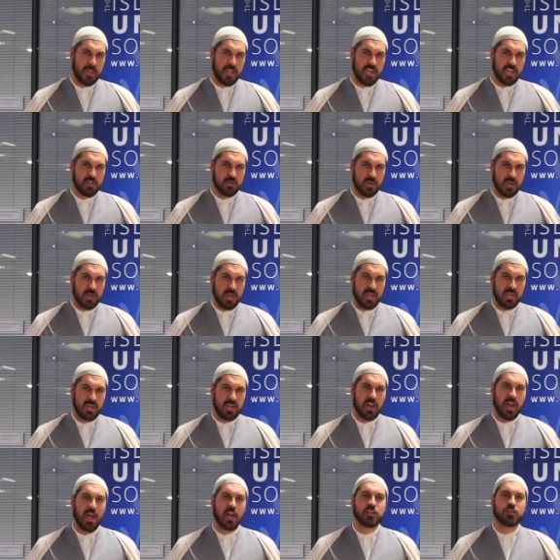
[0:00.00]
It will
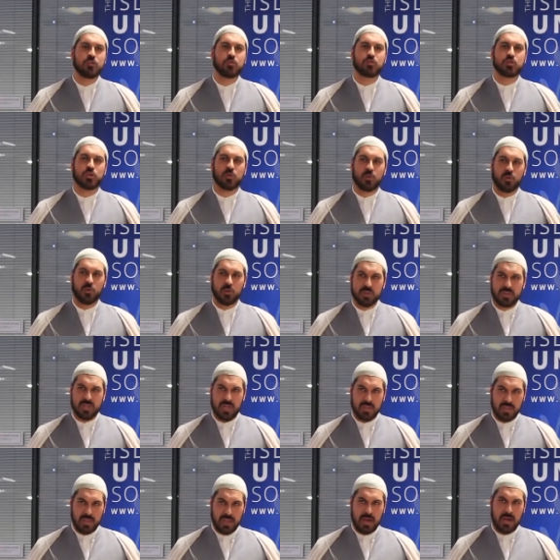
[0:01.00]
incline you towards
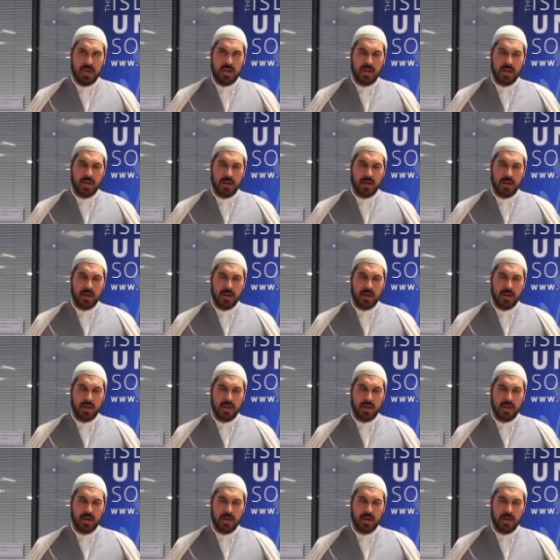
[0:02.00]
Allah.